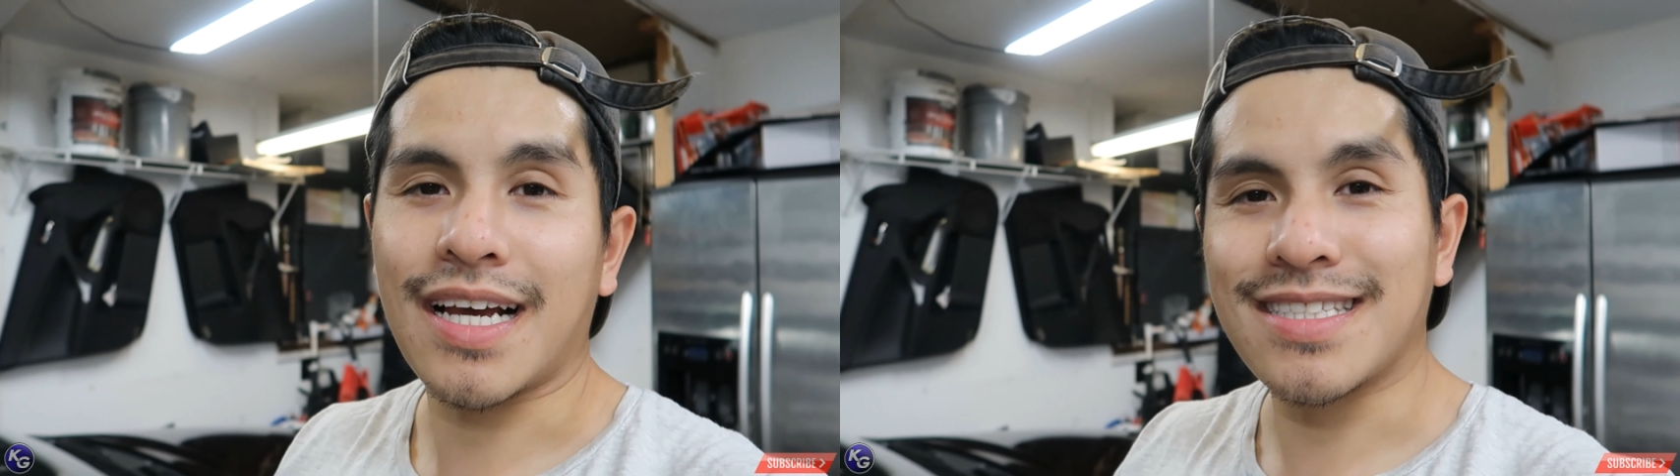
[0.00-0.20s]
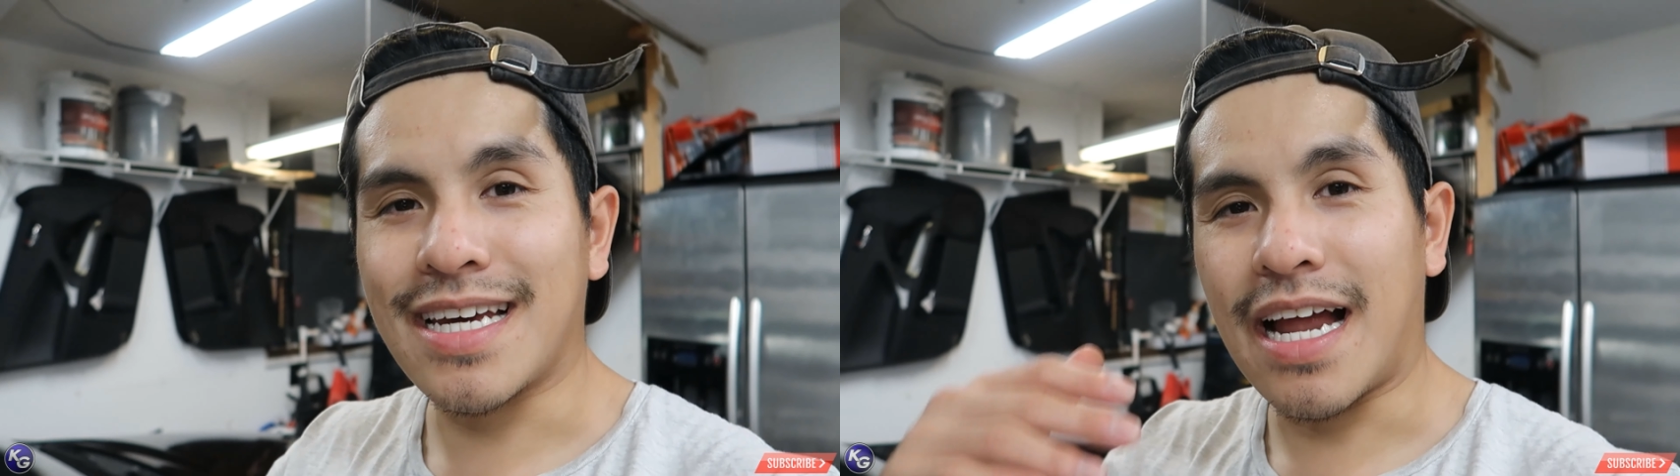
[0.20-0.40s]

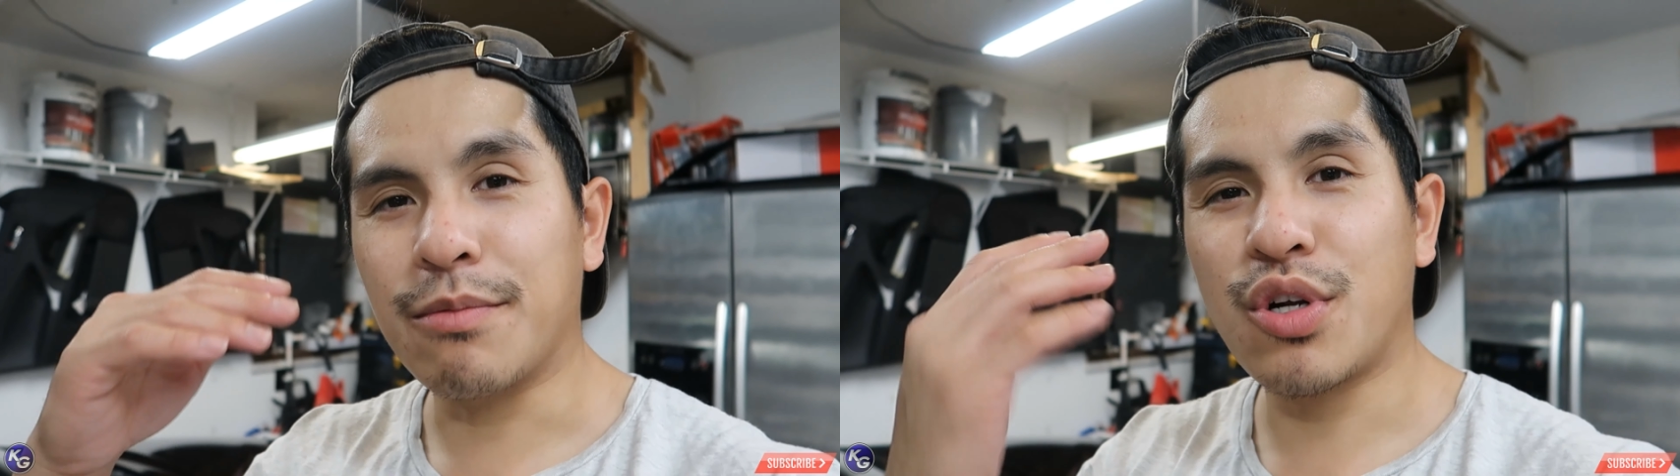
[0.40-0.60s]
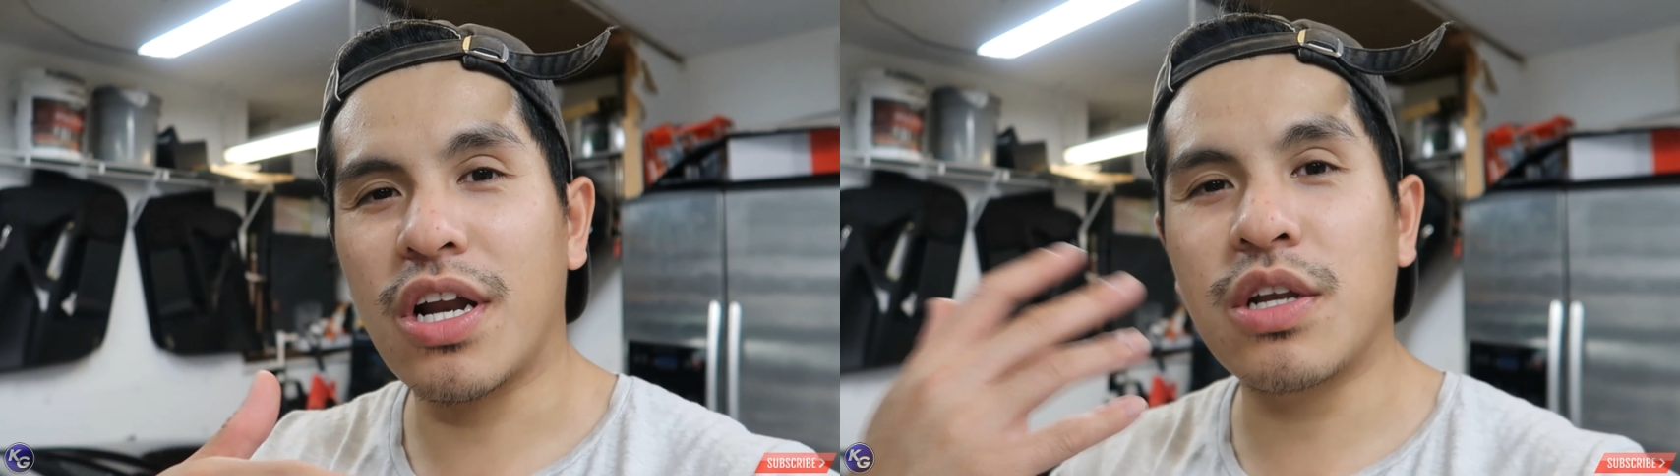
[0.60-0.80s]
Like I
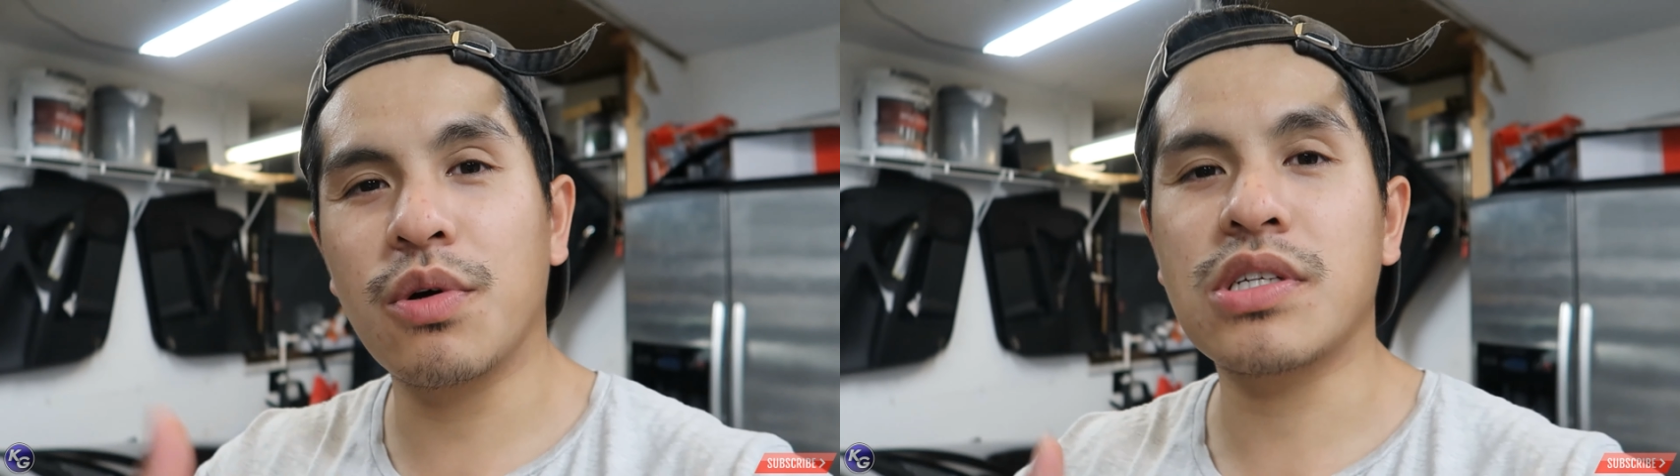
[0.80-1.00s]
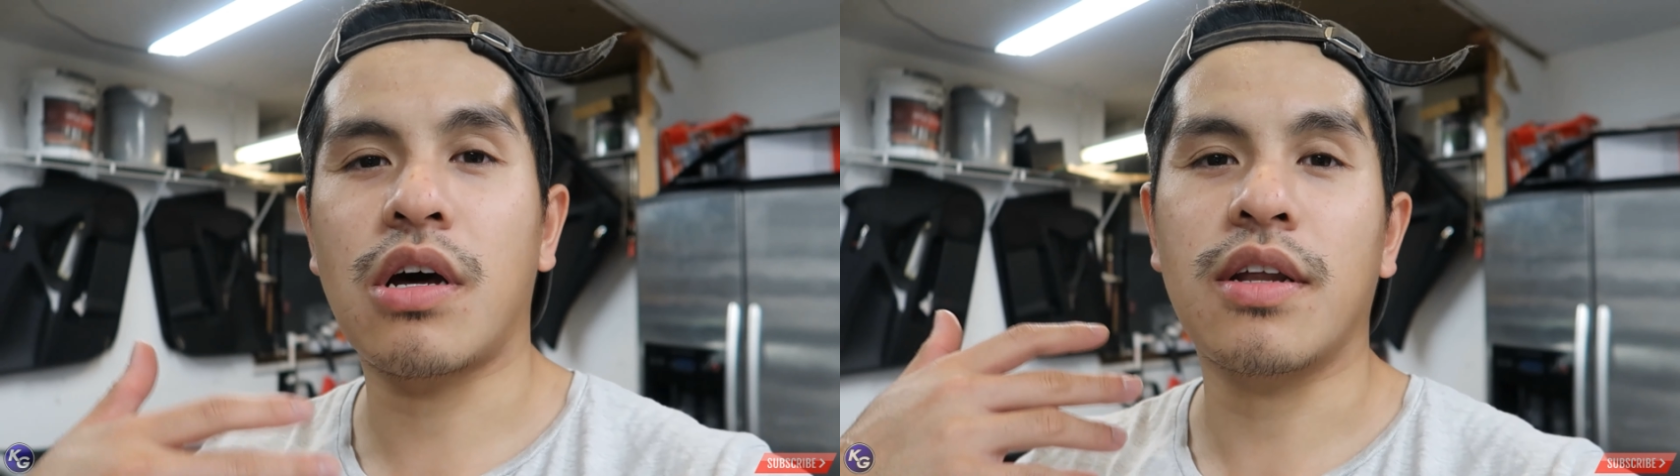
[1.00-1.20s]
said, I'm
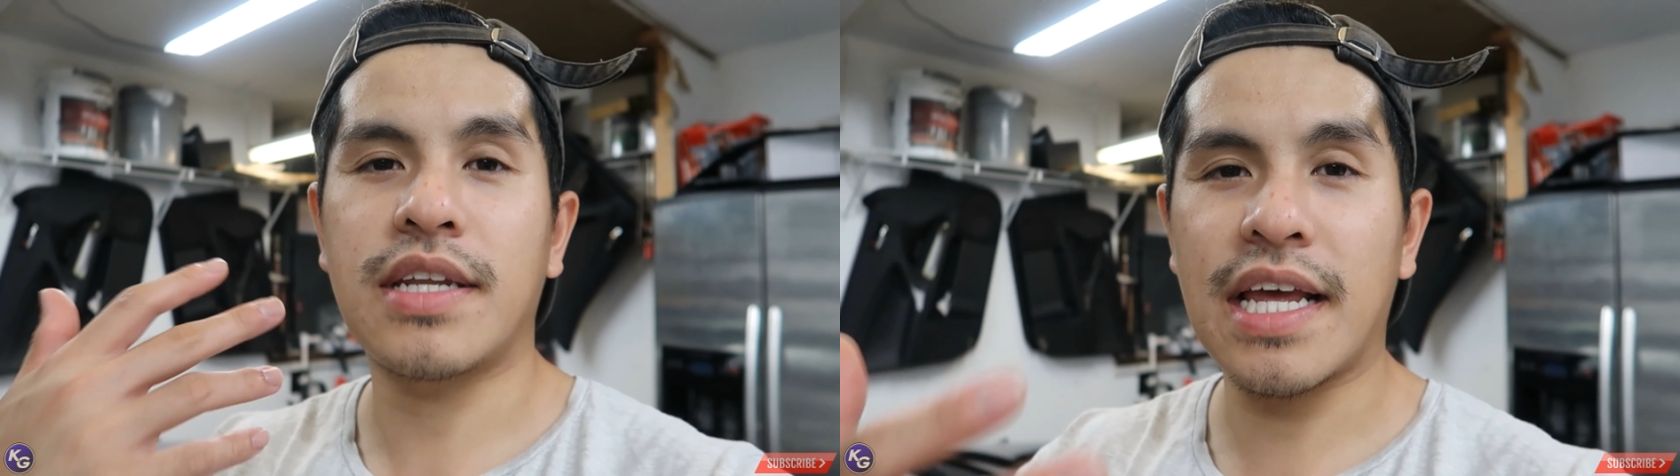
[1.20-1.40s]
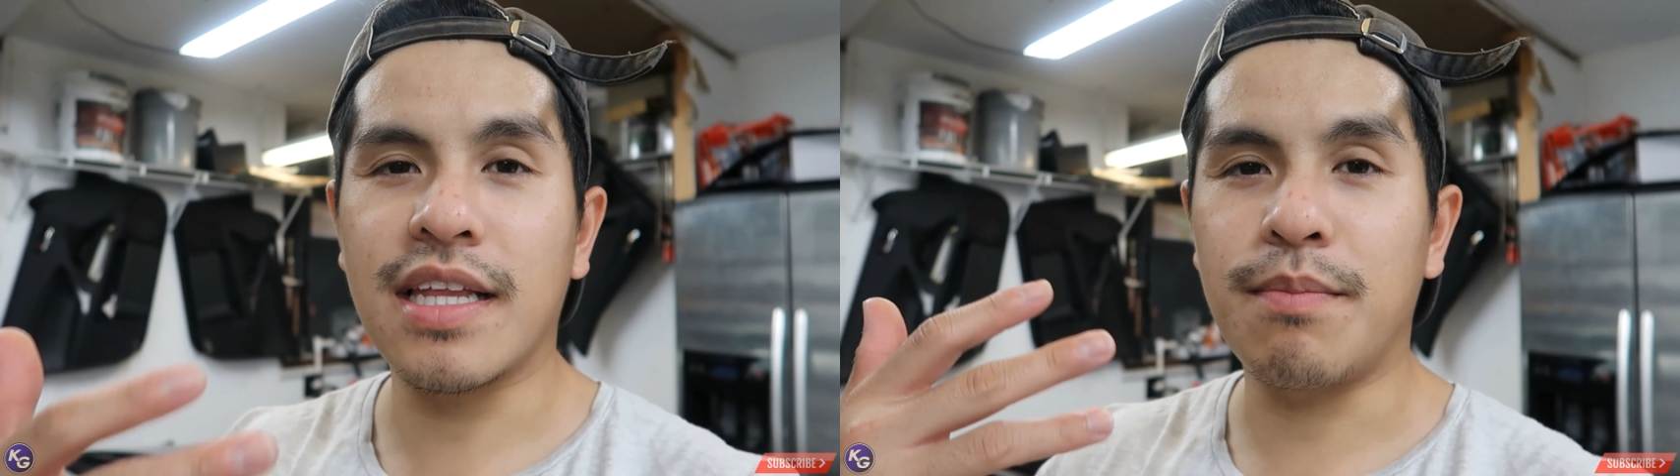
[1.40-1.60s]
trying to do this
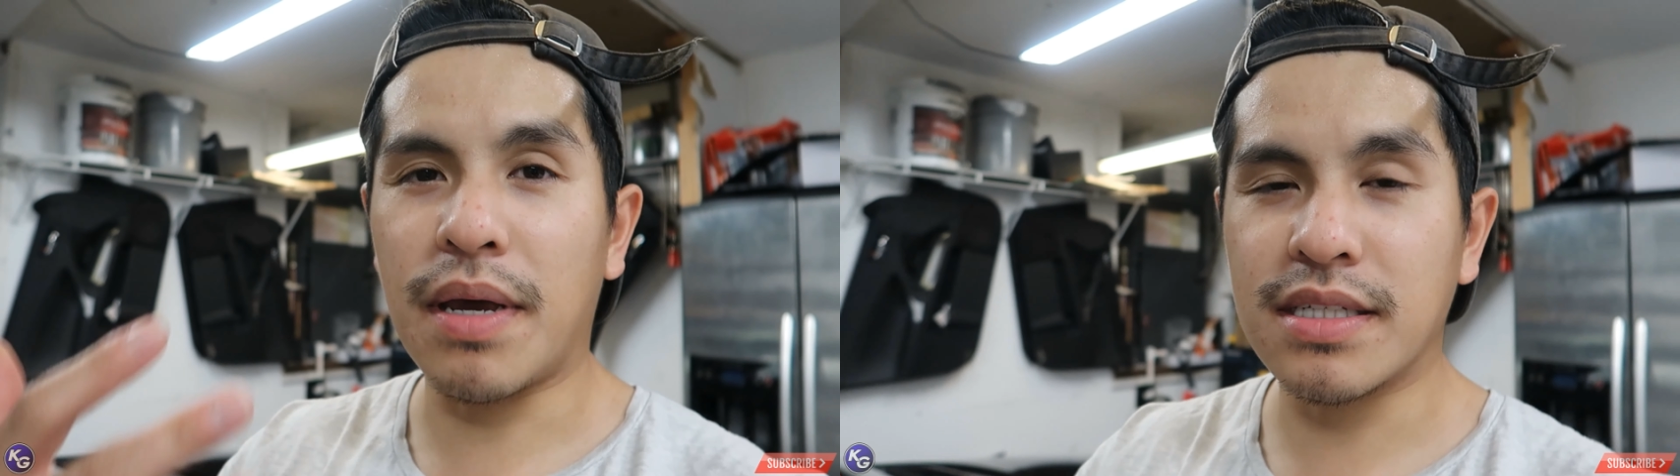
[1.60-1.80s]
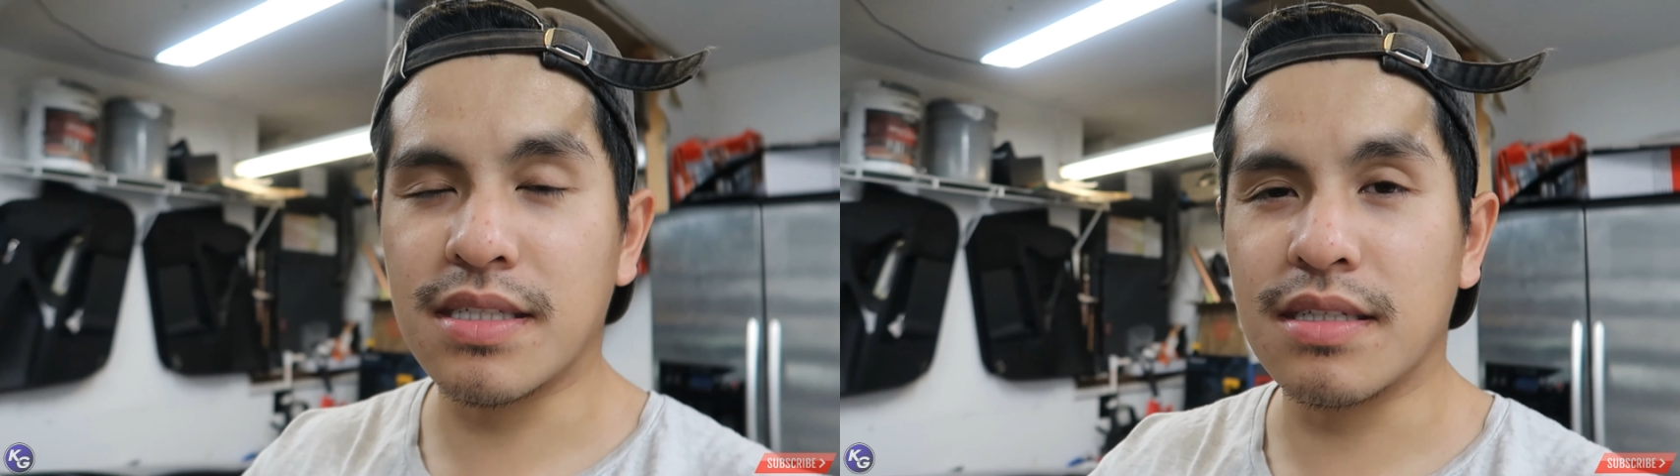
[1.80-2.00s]
on a daily
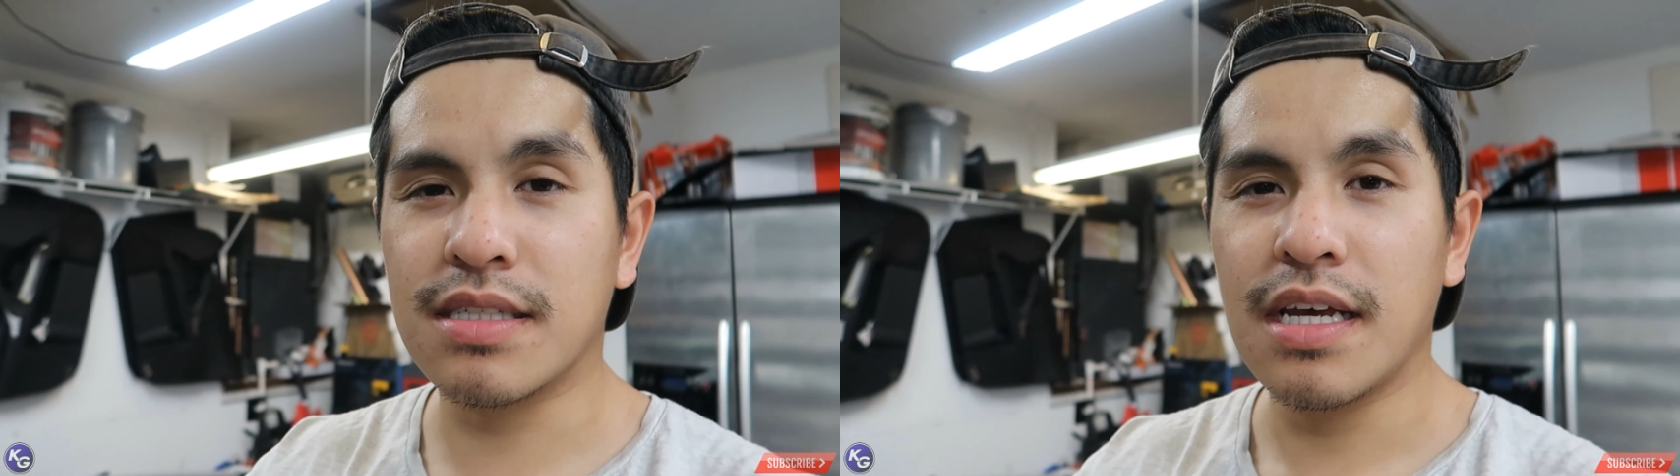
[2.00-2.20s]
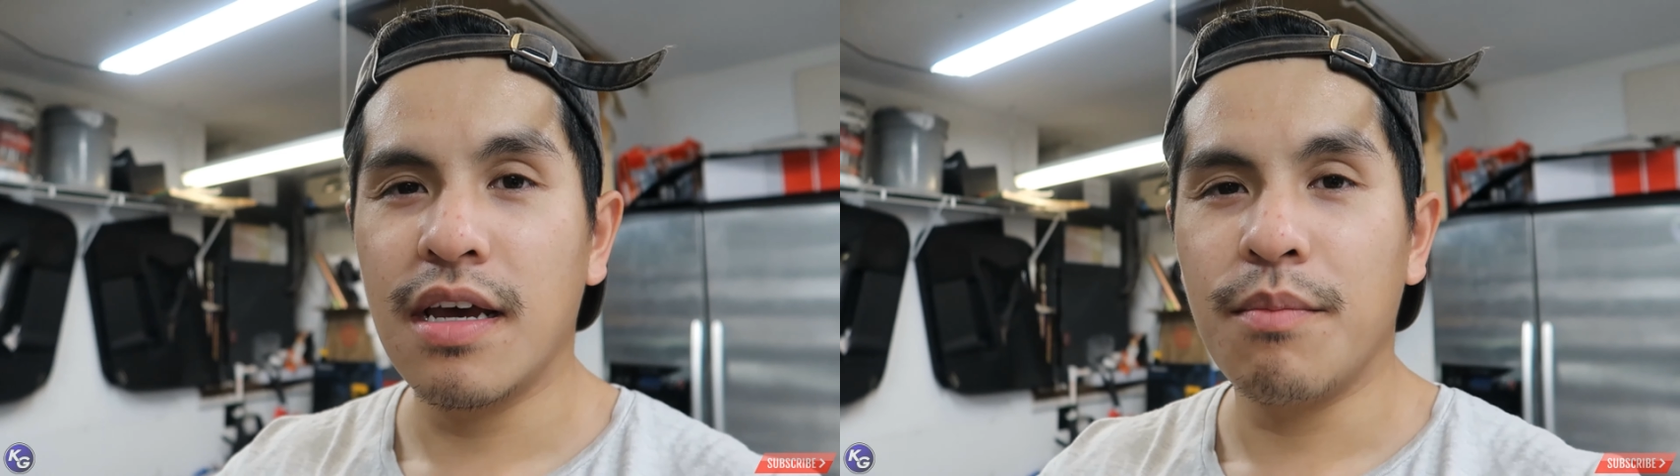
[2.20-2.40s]

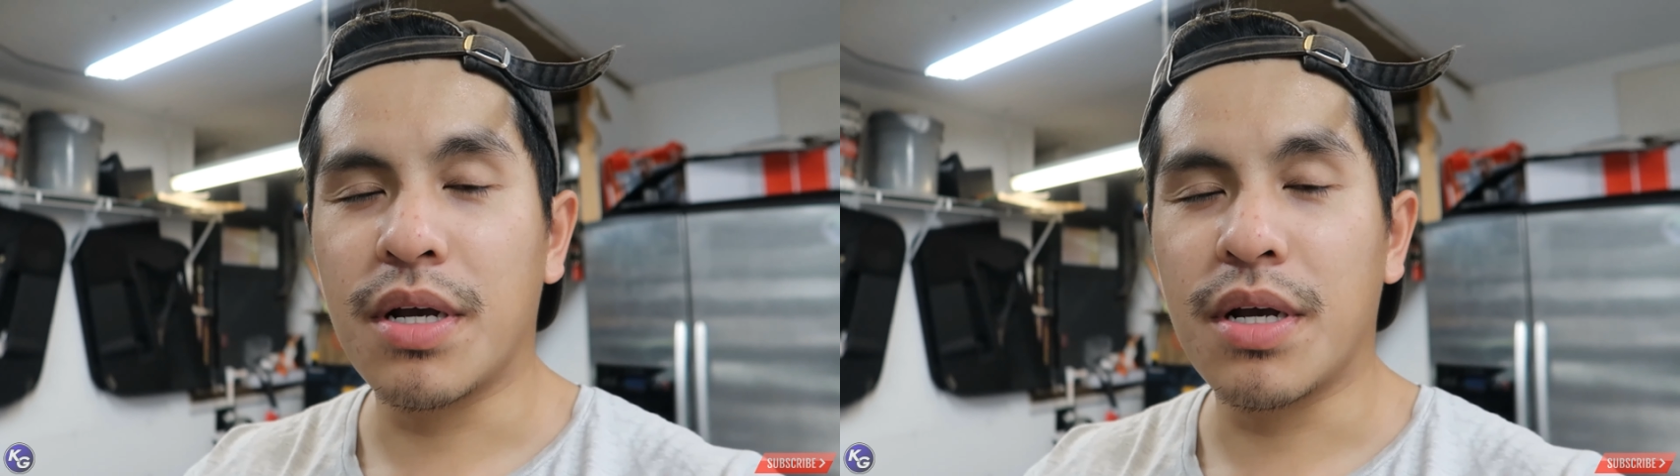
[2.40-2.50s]
basis